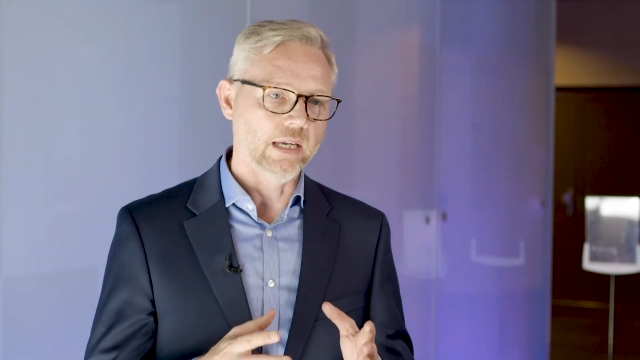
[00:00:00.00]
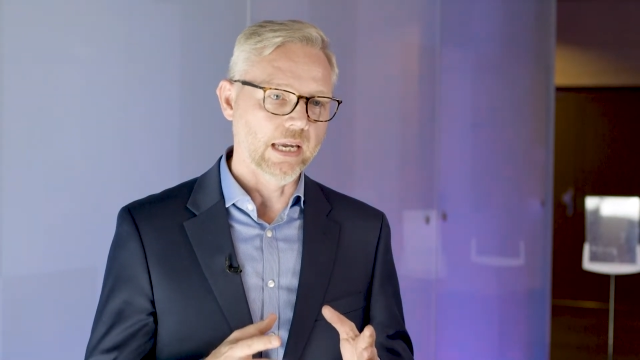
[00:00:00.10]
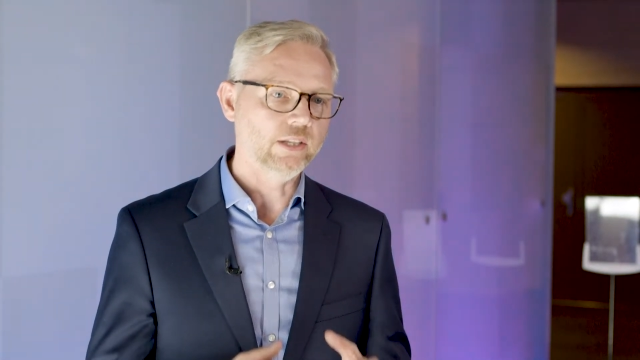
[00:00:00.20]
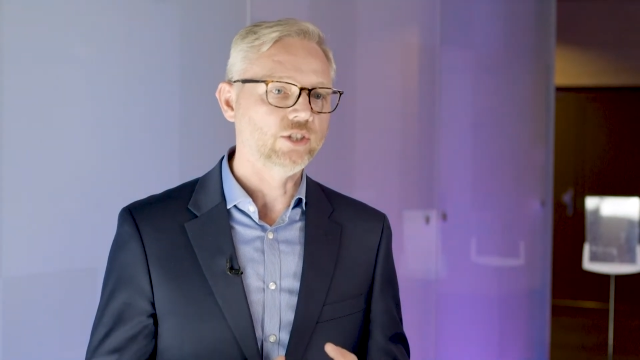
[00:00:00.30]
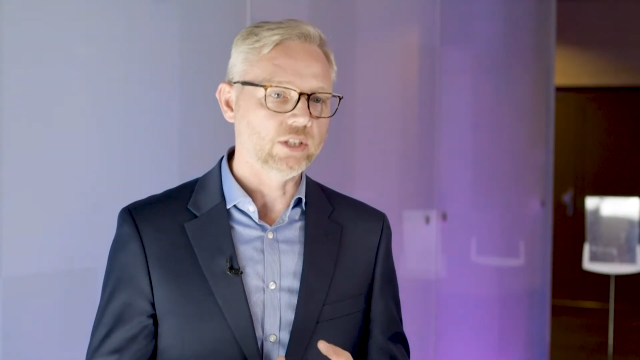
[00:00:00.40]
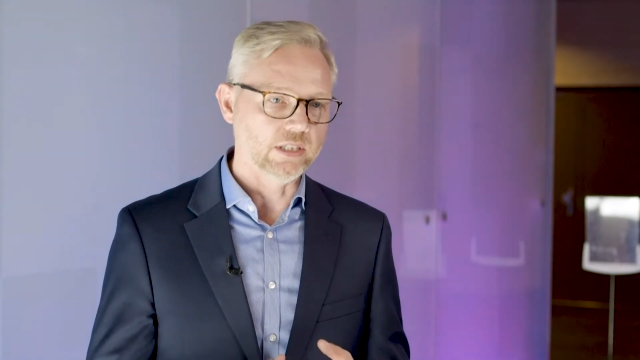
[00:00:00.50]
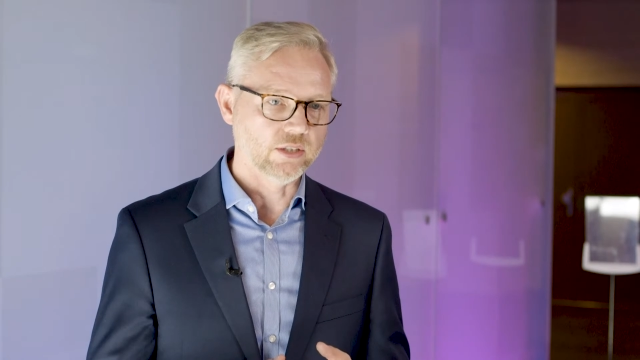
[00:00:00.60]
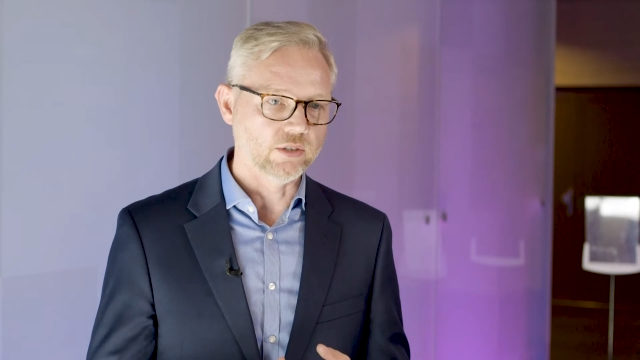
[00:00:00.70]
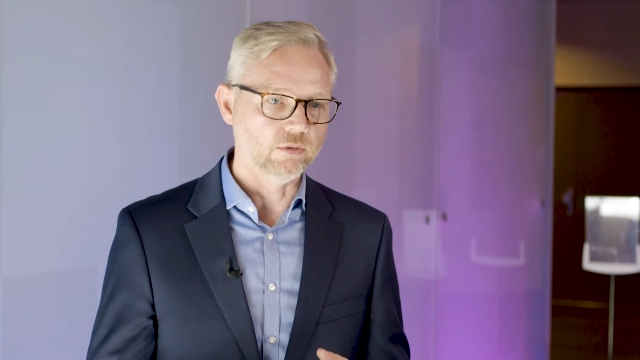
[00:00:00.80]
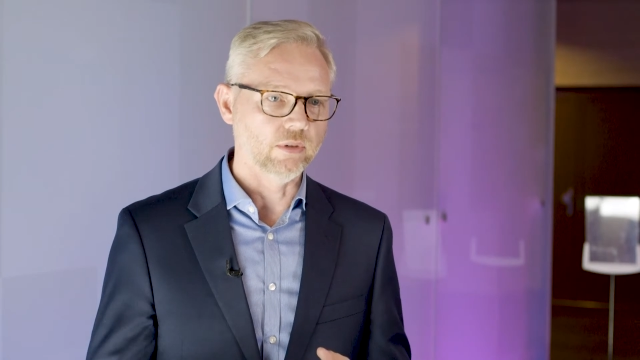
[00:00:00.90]
energy
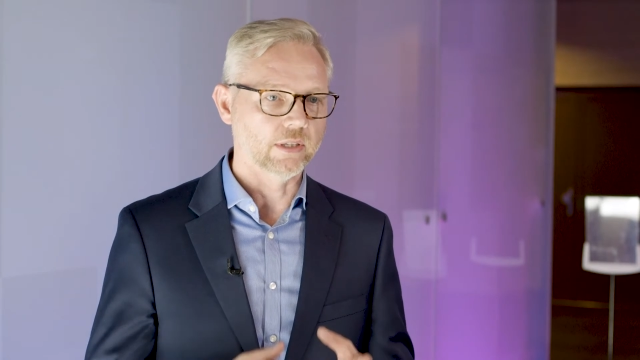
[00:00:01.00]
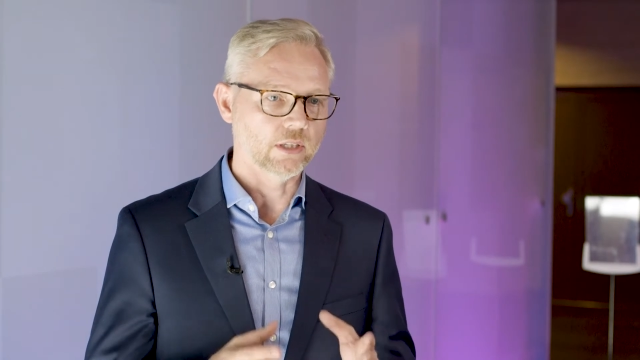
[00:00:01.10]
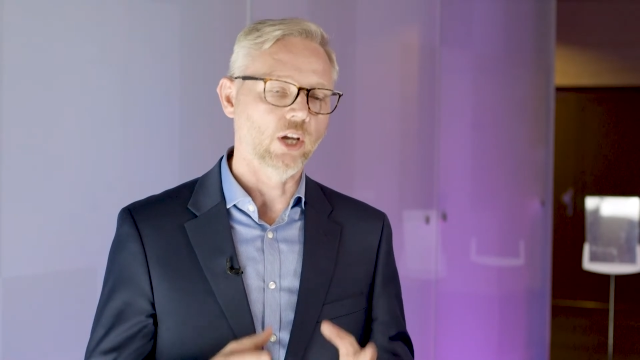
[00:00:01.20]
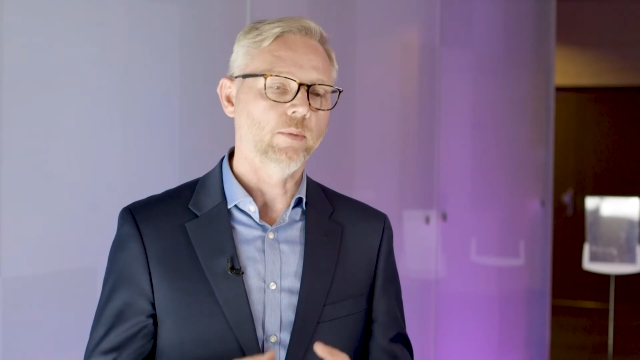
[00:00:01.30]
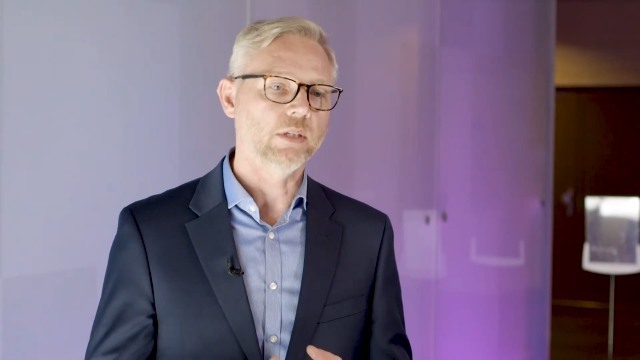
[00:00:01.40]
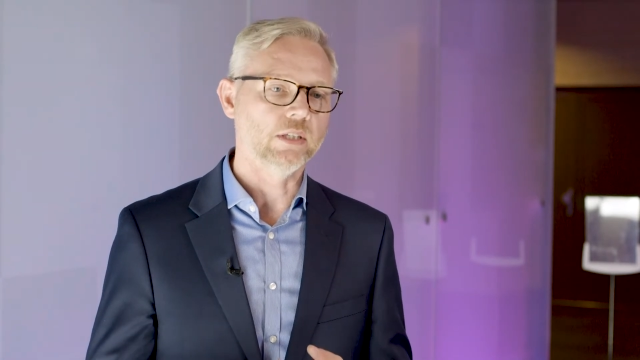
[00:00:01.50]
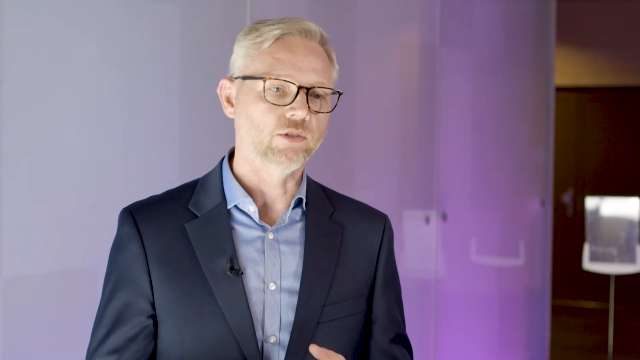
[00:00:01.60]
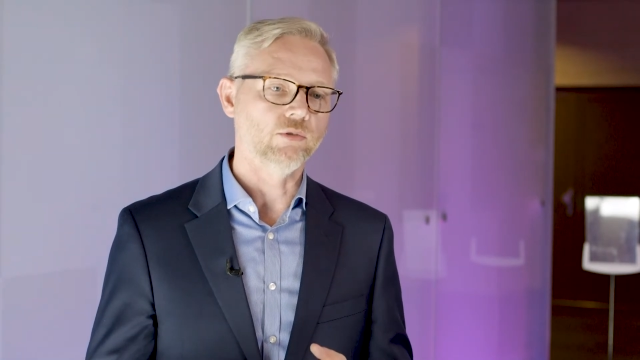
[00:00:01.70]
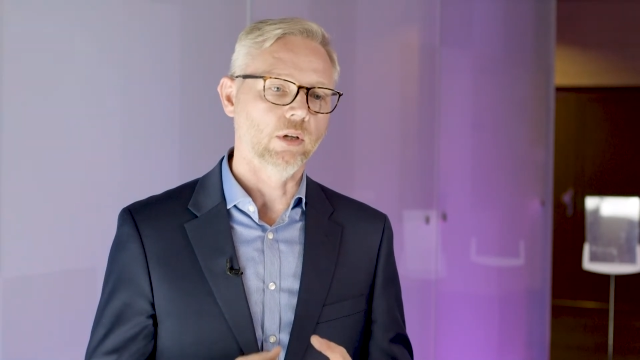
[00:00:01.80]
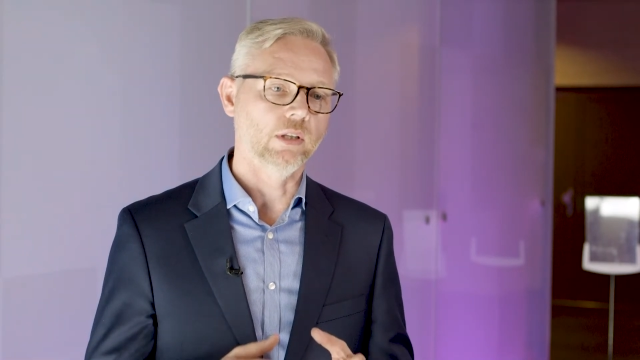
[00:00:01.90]
issue and the climate
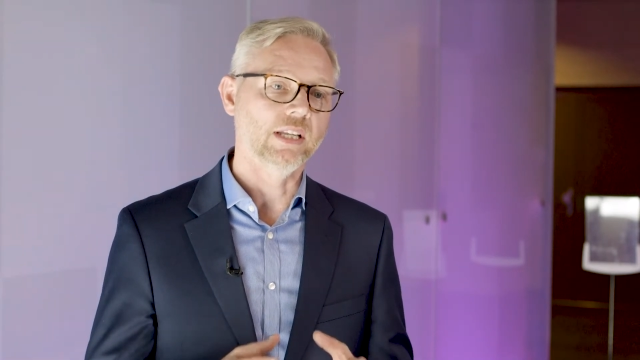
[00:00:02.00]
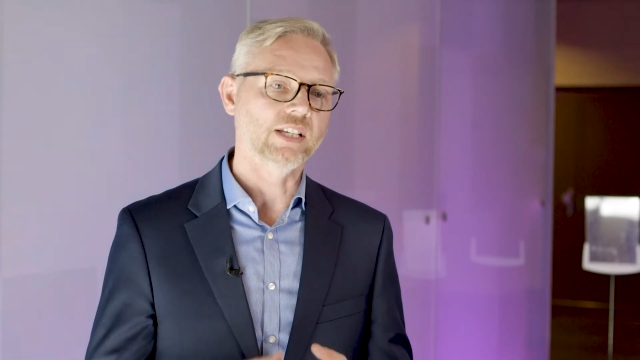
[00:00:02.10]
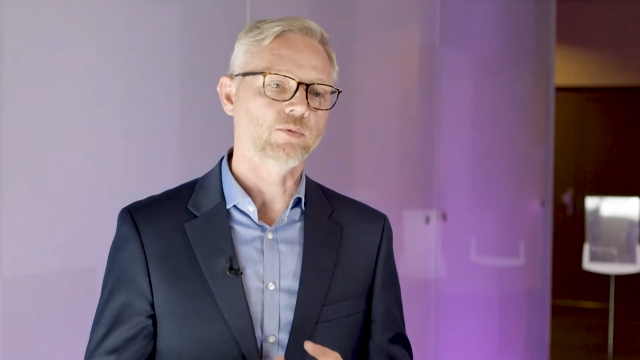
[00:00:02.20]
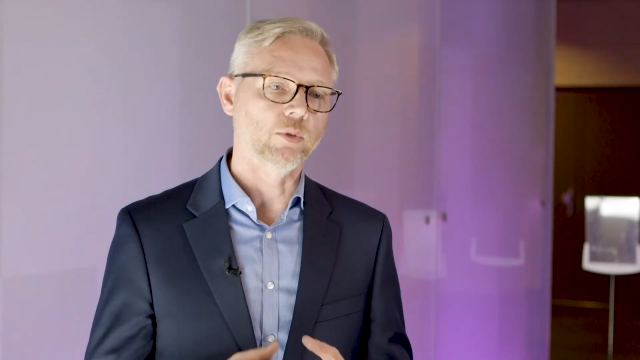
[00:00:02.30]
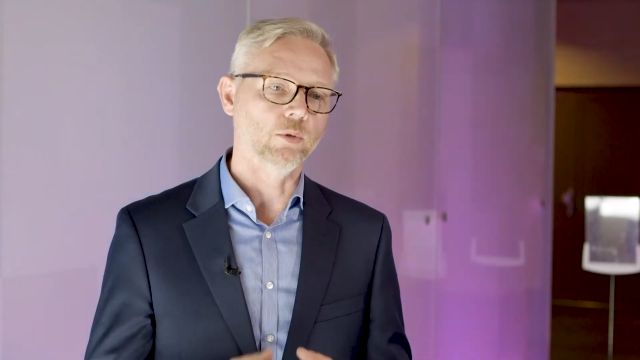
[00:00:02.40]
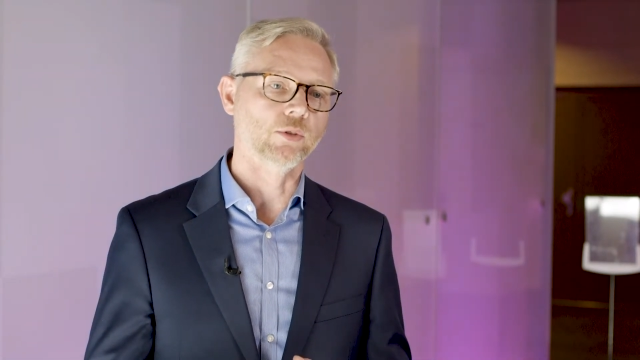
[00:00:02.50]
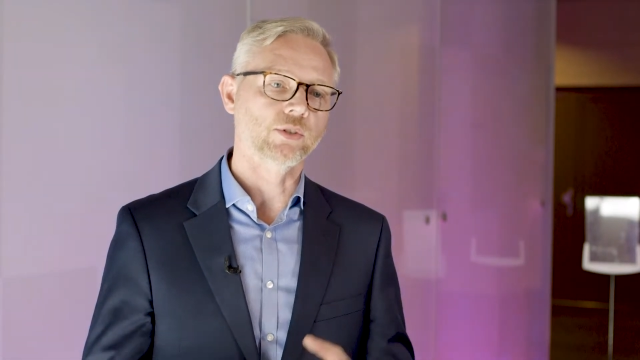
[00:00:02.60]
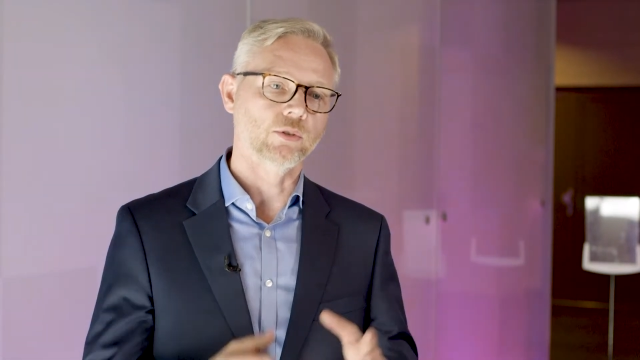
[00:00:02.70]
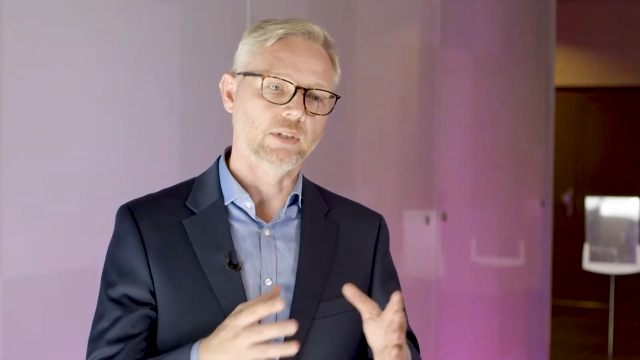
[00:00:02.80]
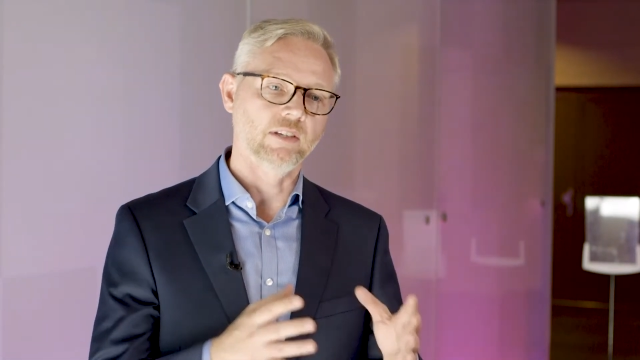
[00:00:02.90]
issue unless we
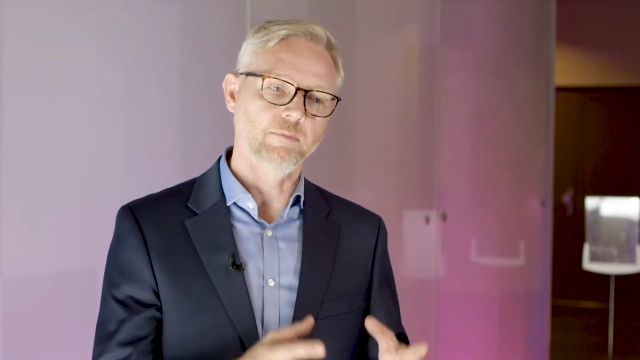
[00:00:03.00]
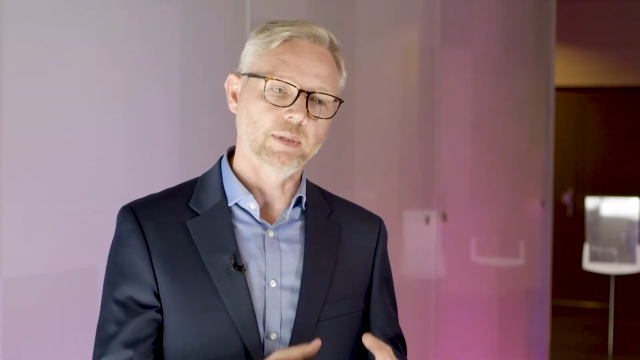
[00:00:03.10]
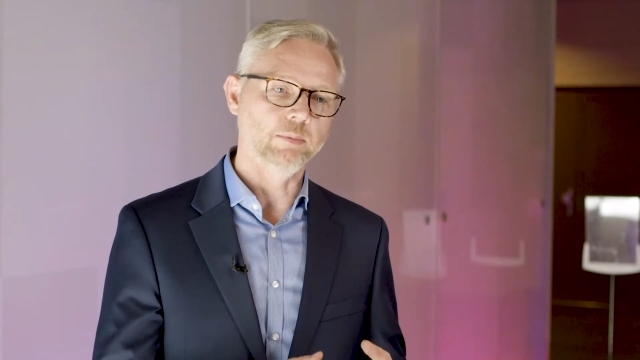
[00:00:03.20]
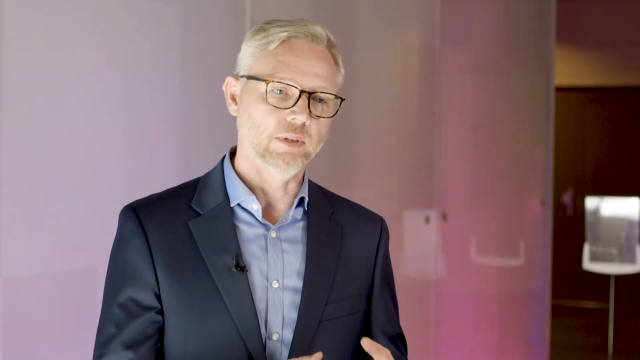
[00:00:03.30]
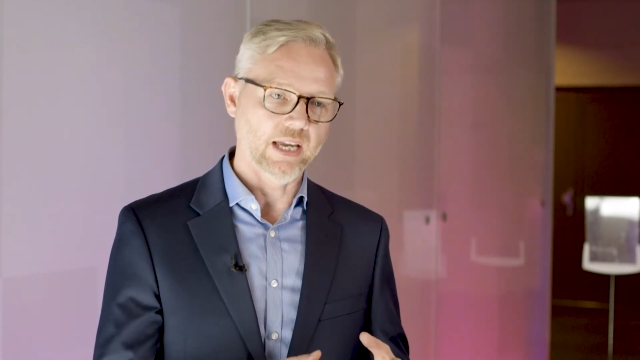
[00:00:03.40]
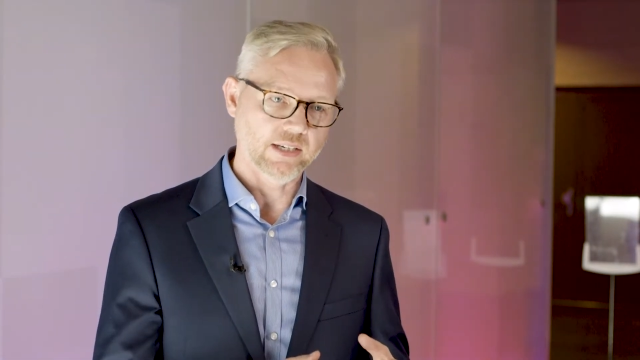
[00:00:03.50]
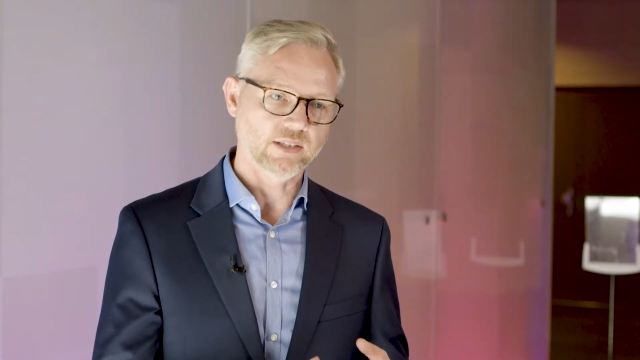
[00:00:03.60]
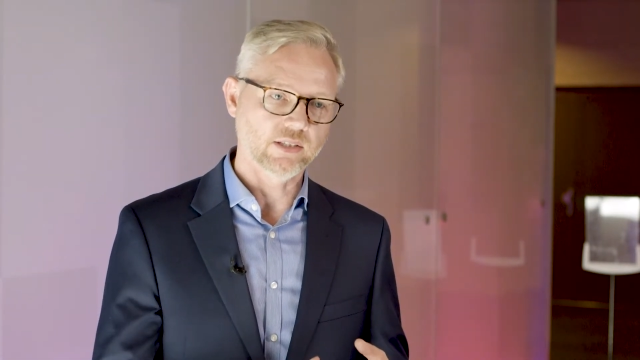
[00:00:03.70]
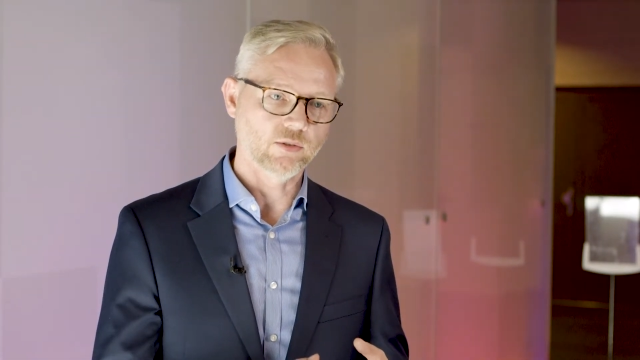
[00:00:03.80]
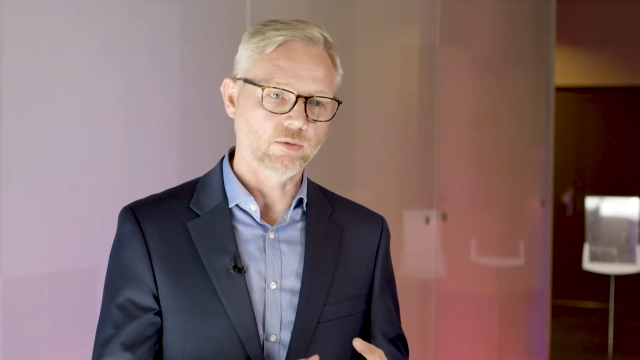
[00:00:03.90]
also give people
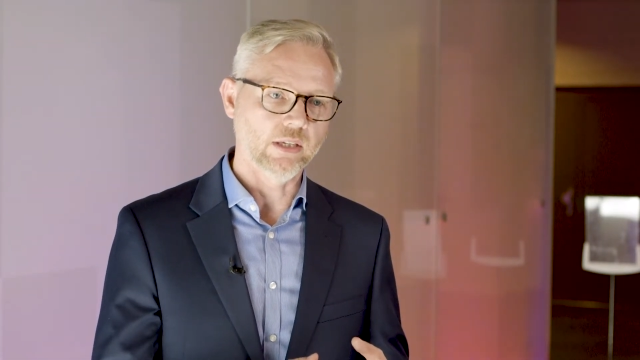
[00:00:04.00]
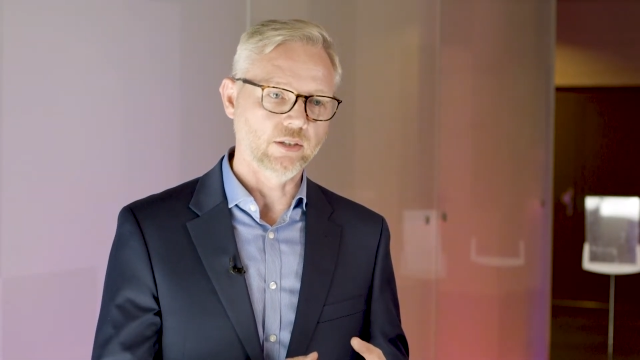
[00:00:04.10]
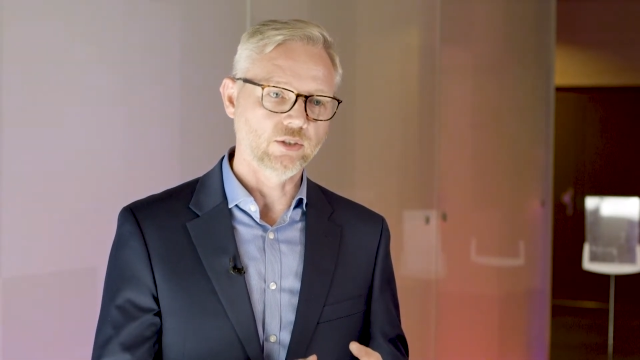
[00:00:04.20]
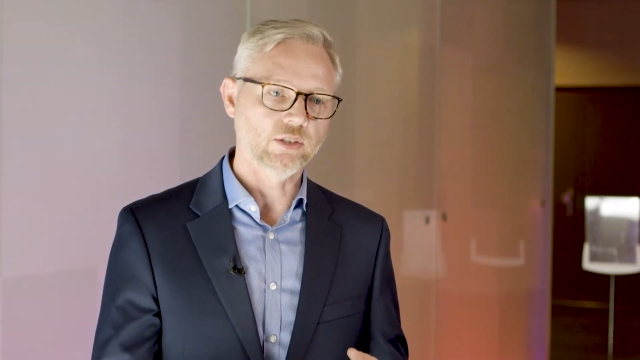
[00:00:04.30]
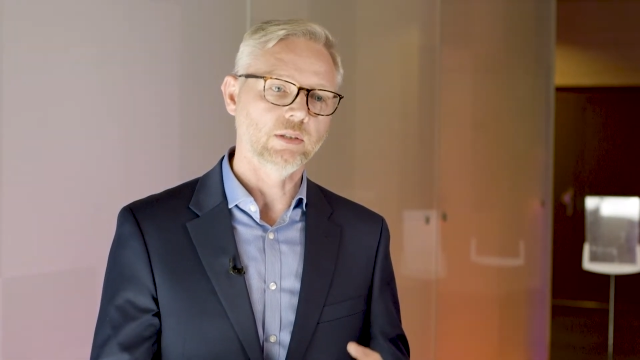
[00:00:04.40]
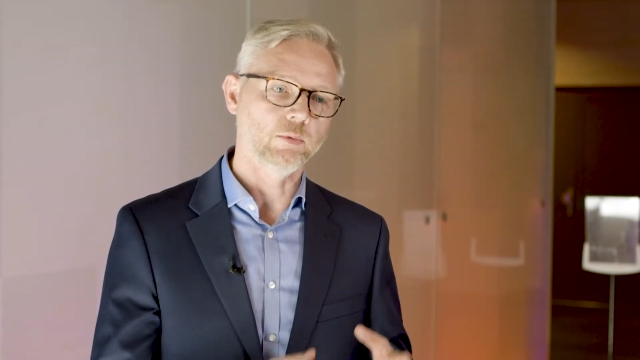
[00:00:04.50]
access to energy,